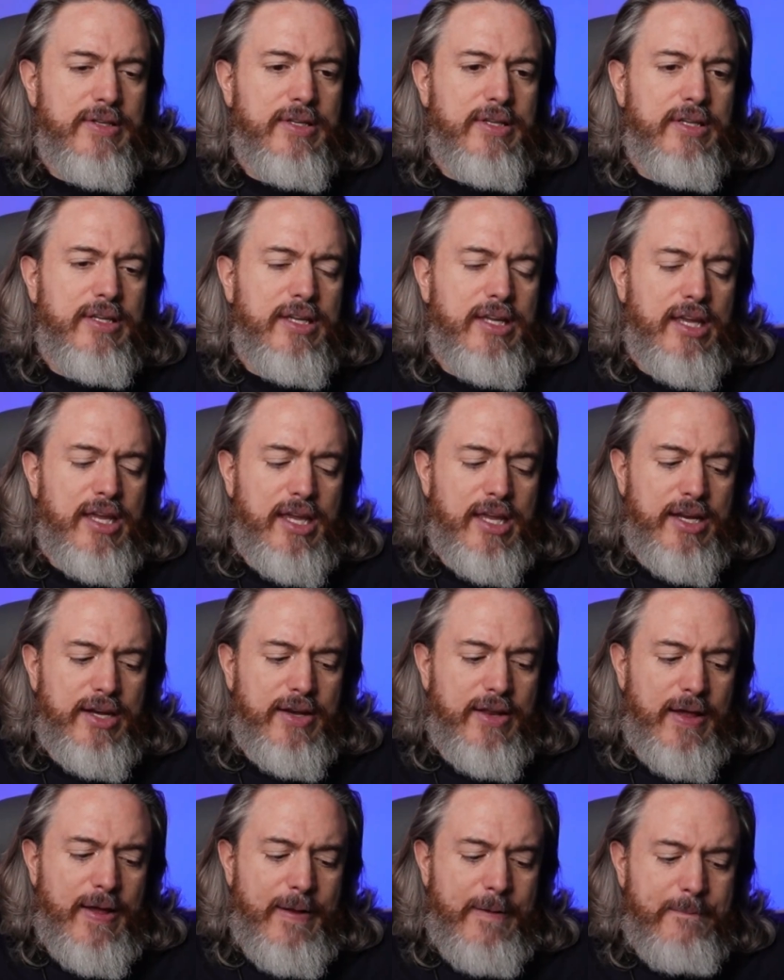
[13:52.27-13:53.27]
And
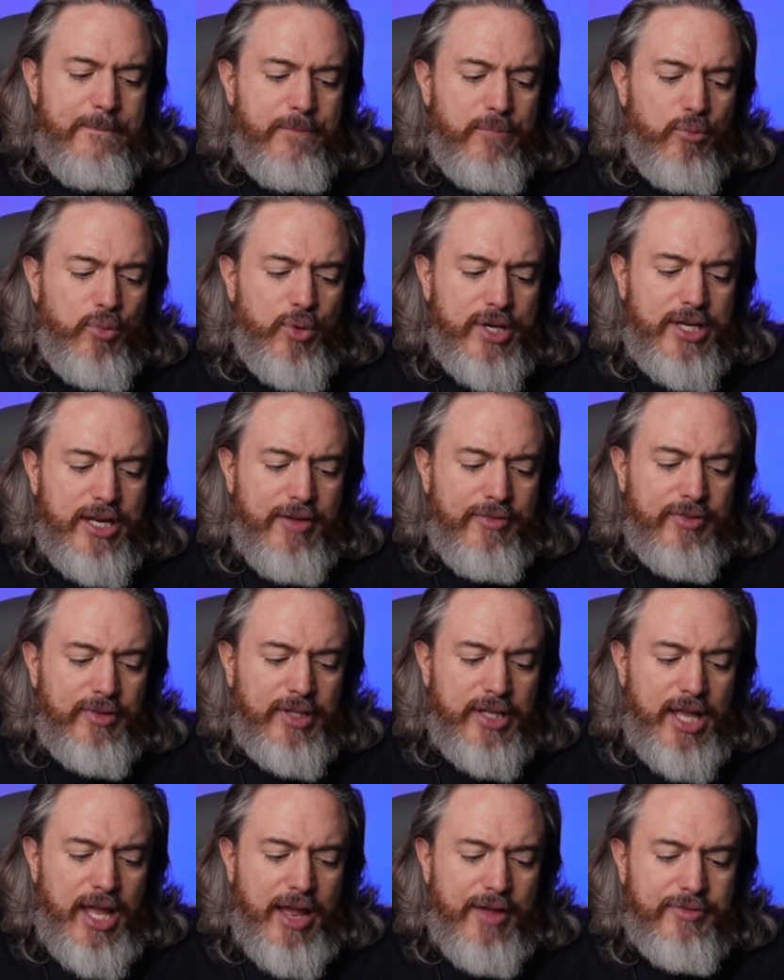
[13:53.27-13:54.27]
we definitely
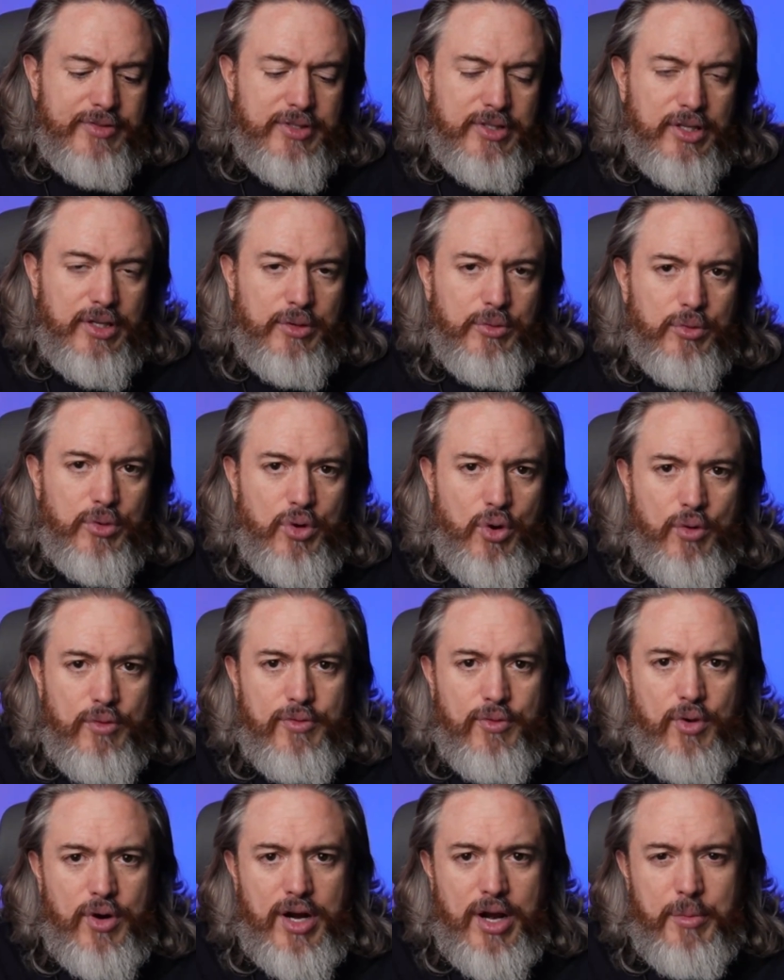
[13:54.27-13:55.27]
have to go
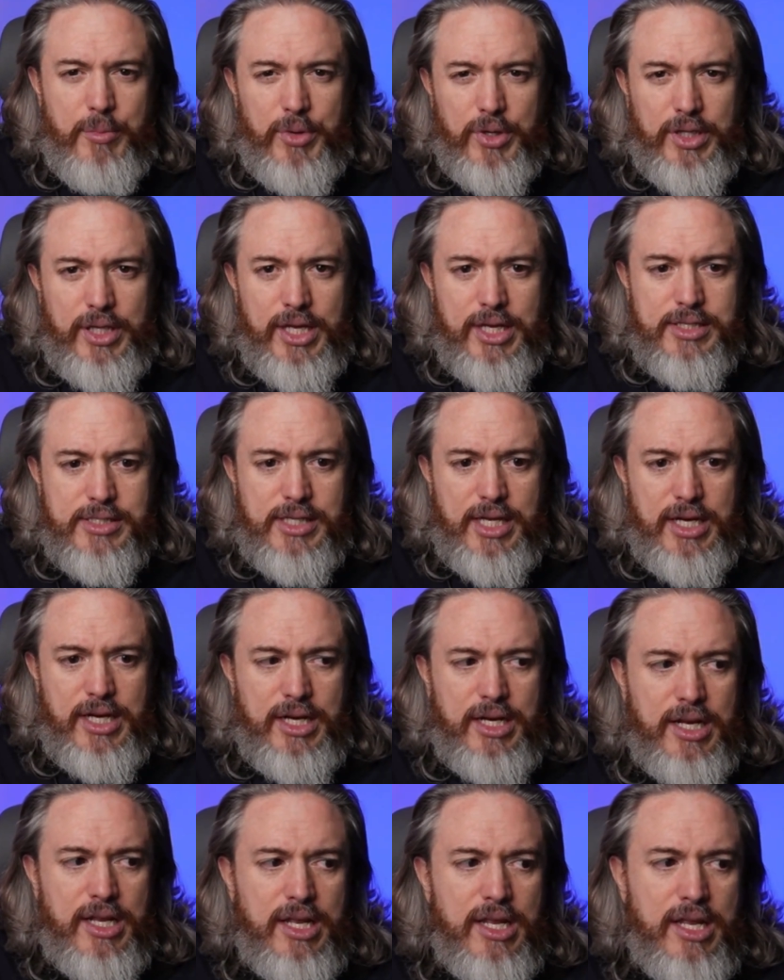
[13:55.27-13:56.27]
for it. I'm really excited.
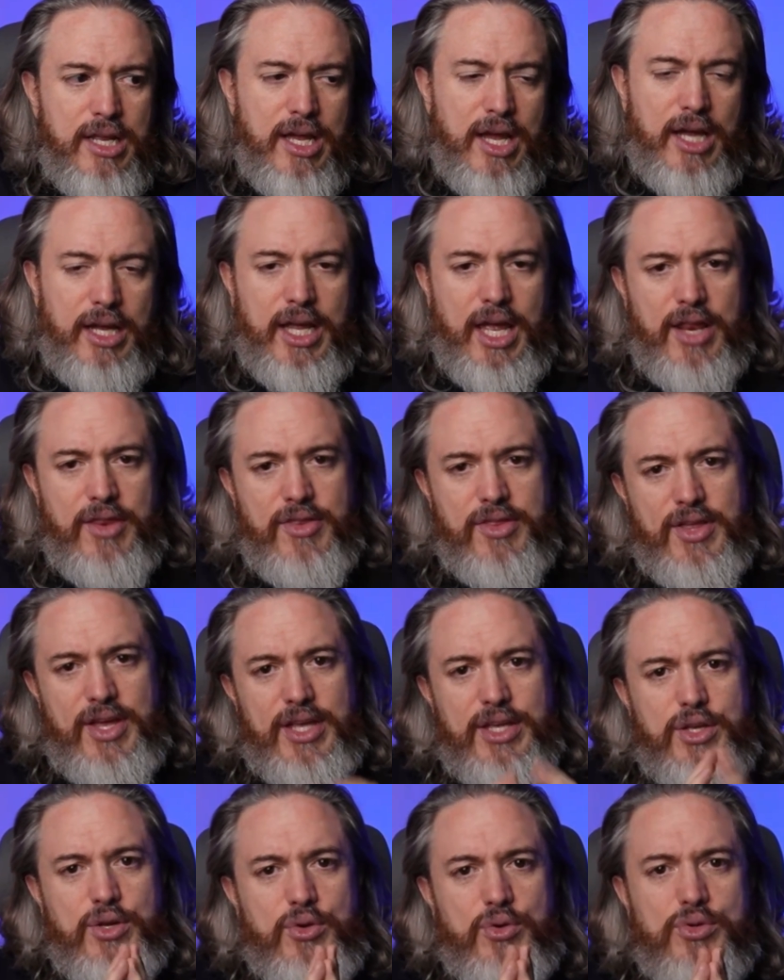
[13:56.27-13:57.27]
Again, thank
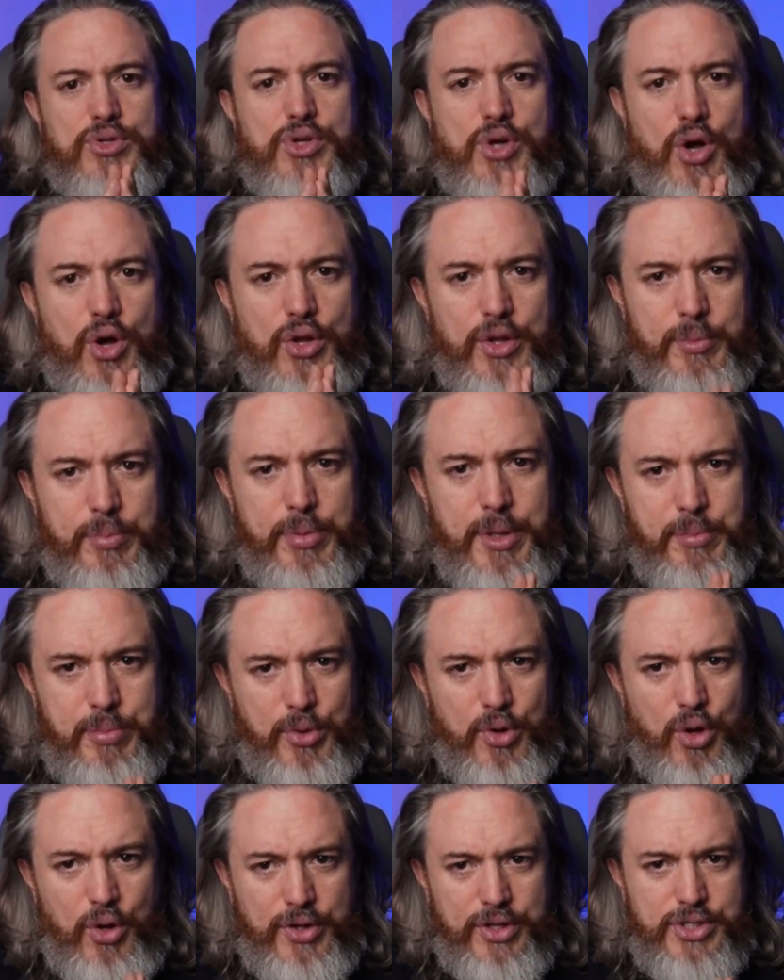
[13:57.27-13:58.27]
you to all the people,
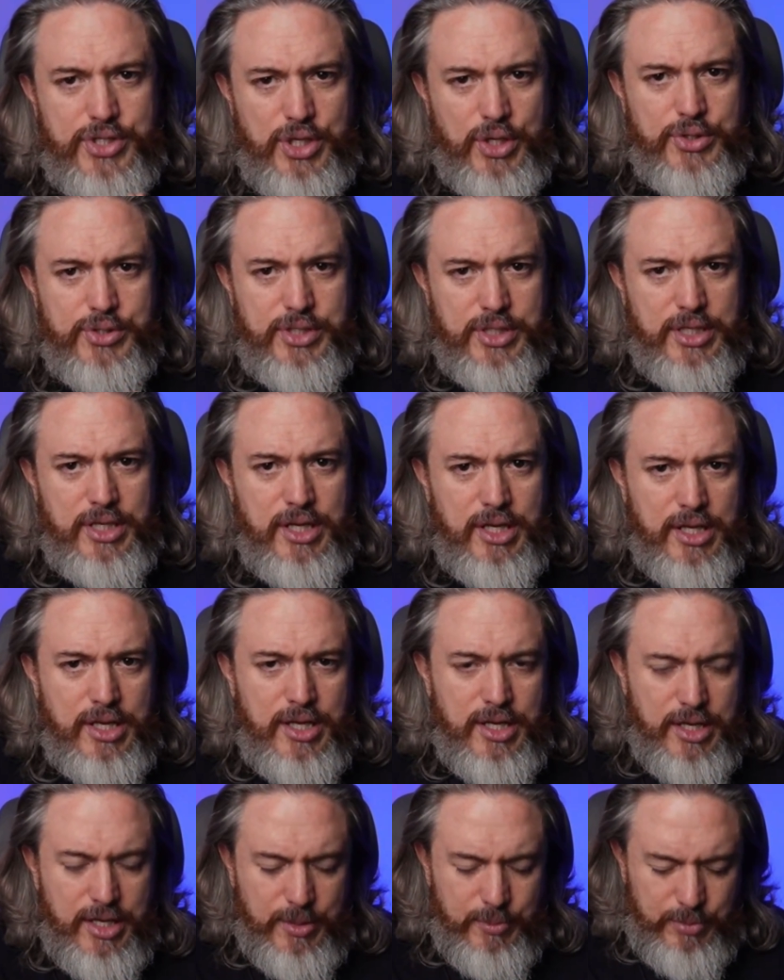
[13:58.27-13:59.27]
all the Chelsea
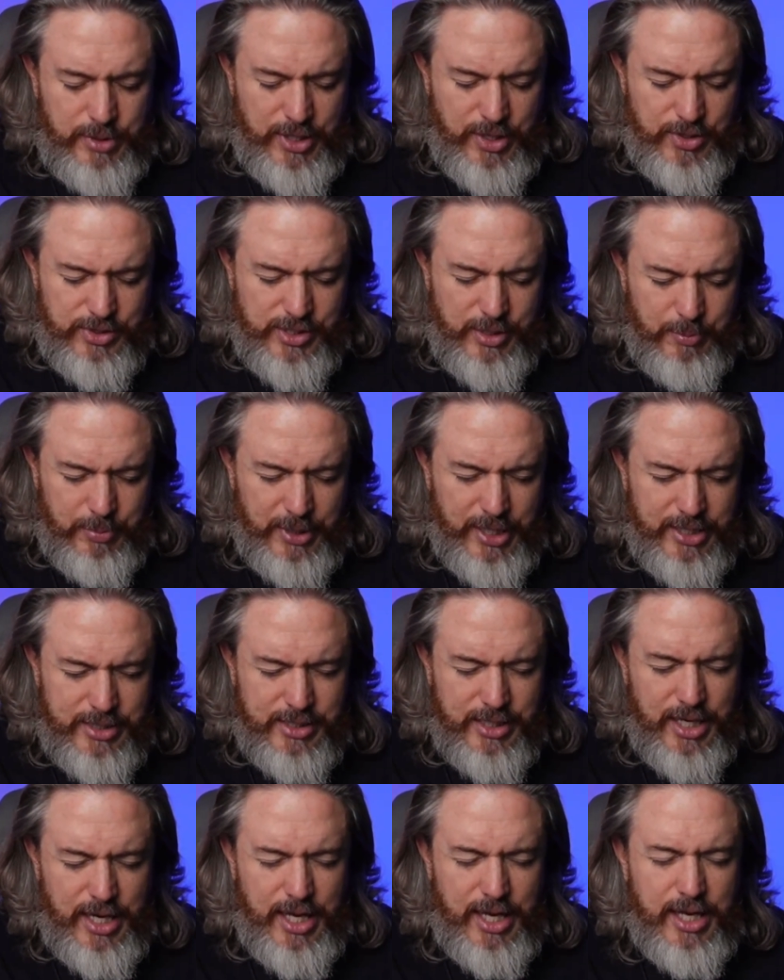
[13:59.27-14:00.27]
players that played
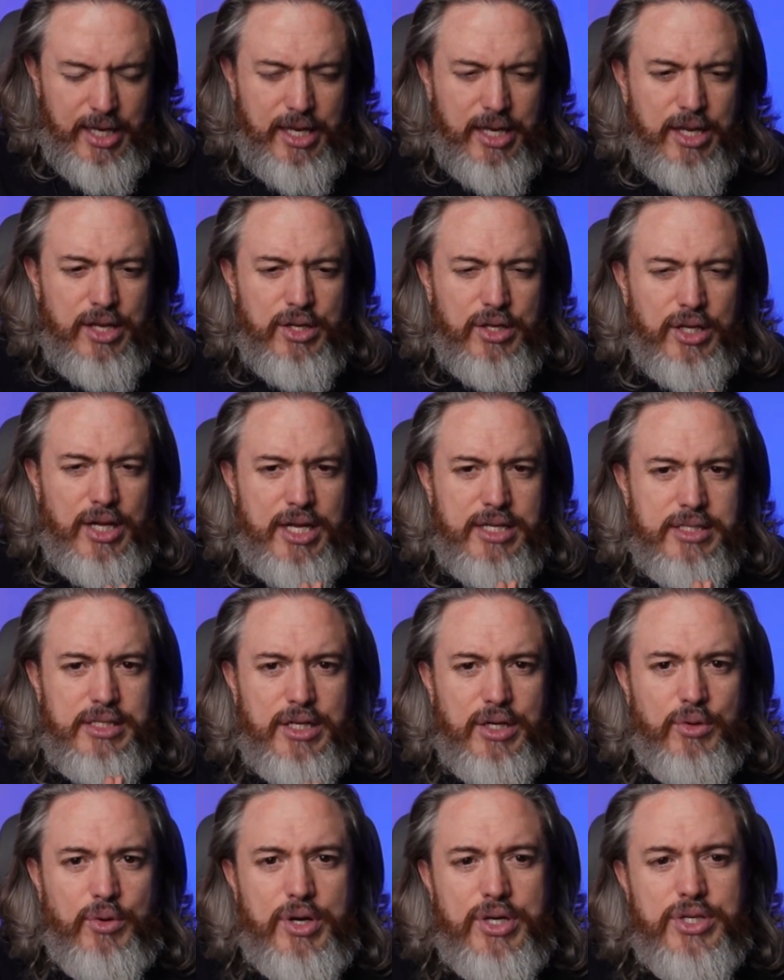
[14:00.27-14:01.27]
today. You guys did a
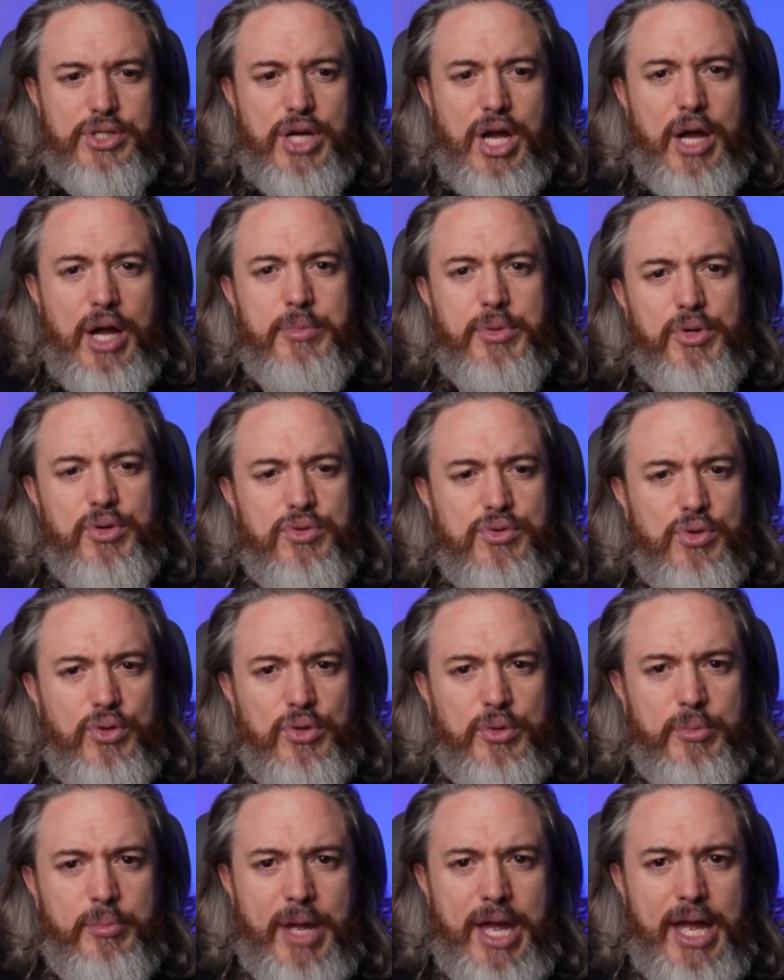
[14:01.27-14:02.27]
great job. You controlled the
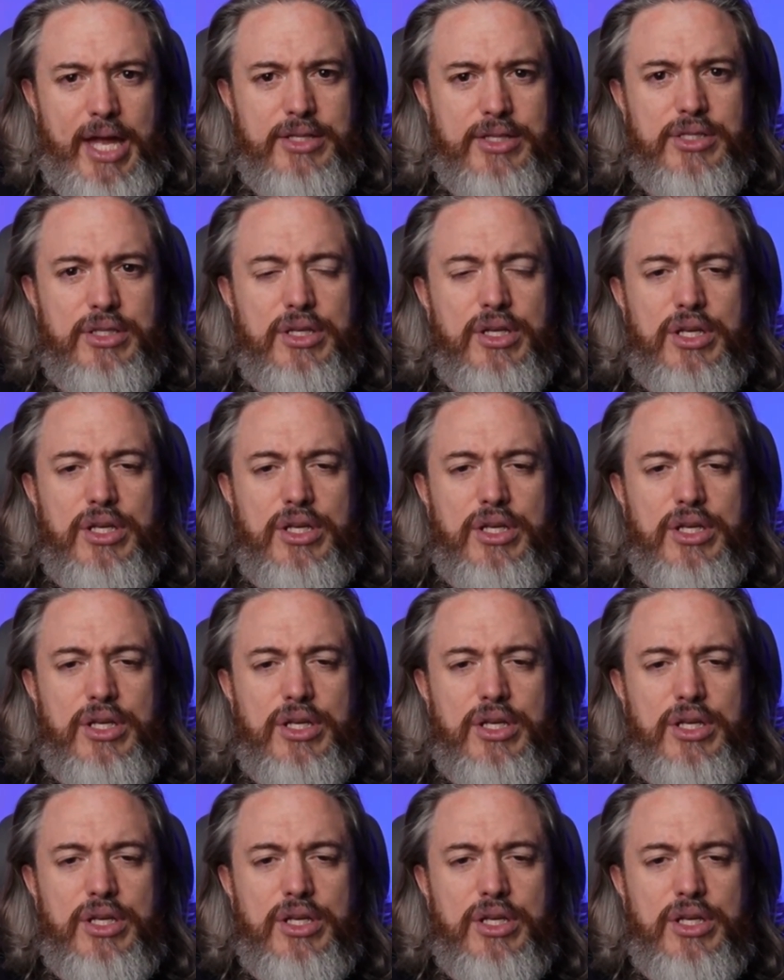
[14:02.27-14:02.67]
match.